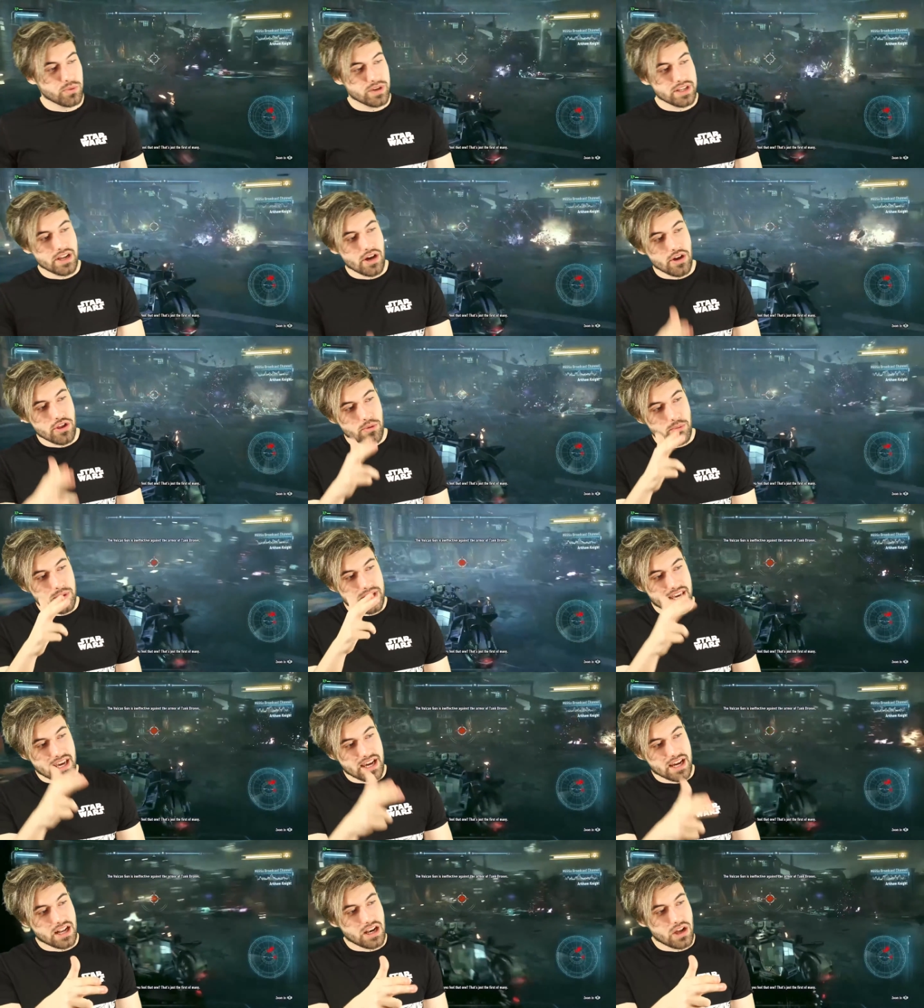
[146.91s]
We know that we
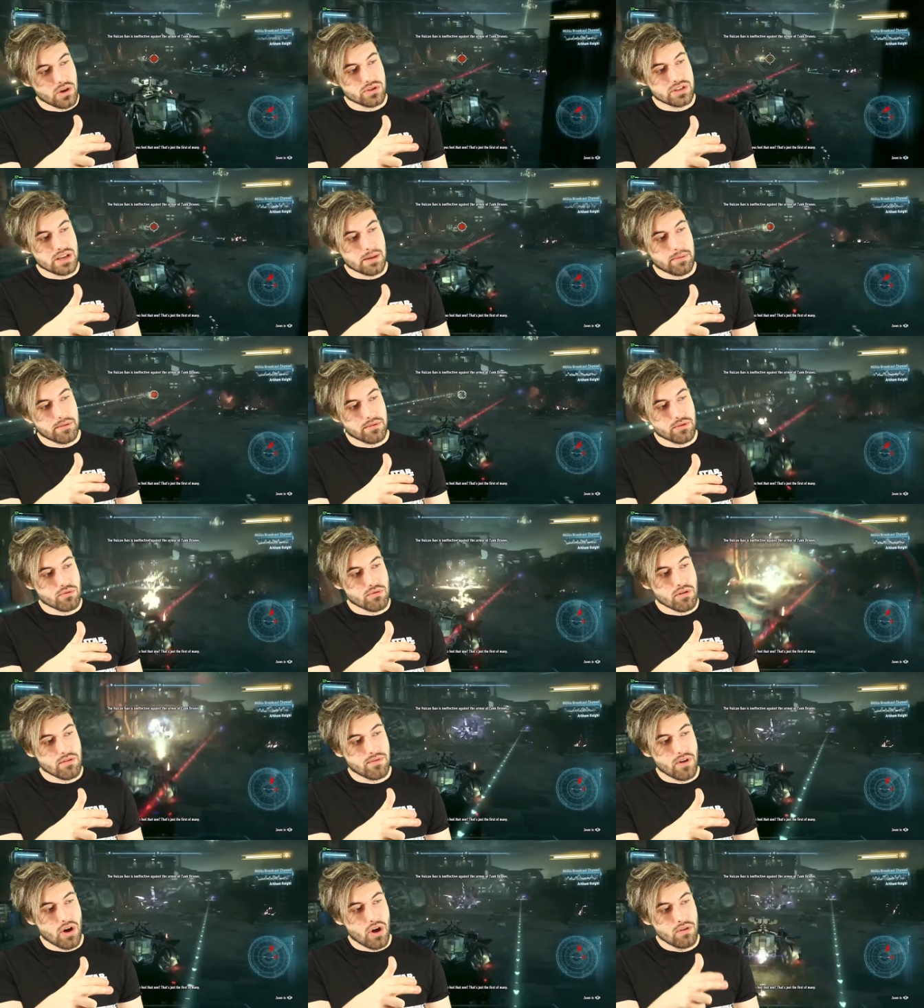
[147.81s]
get a close-up of the
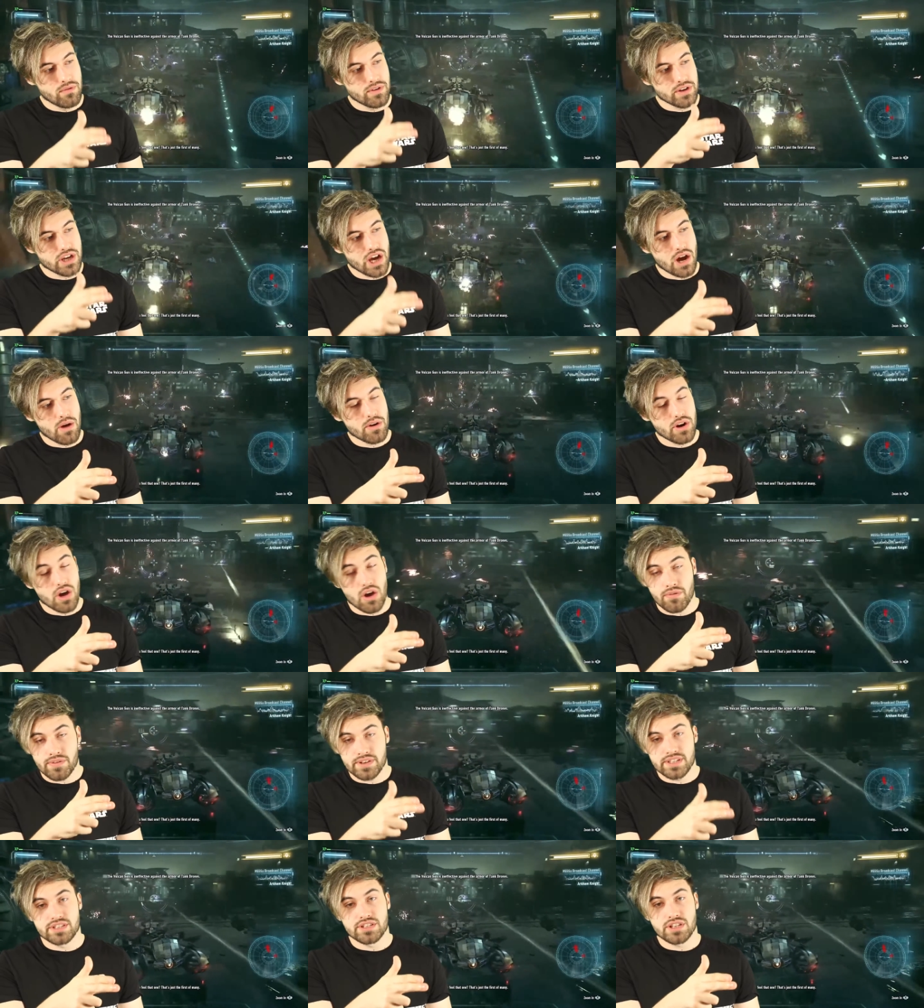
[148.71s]
revolver going
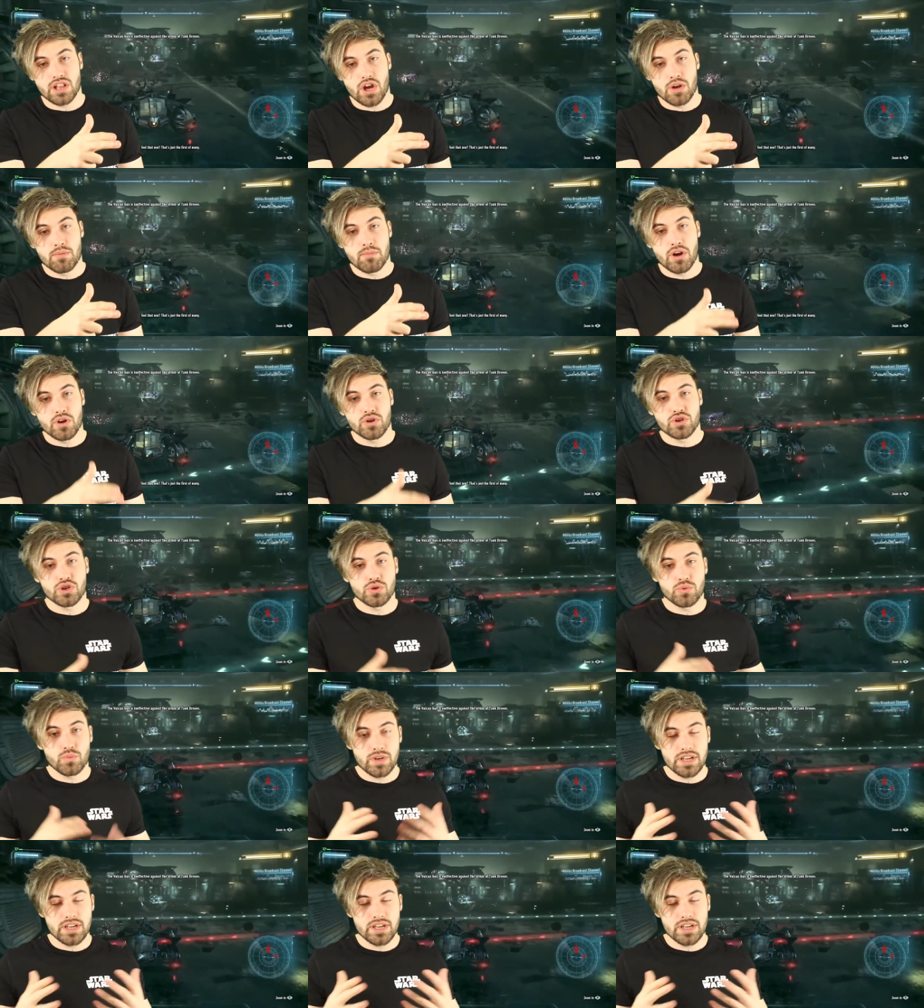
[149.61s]
off in slow motion.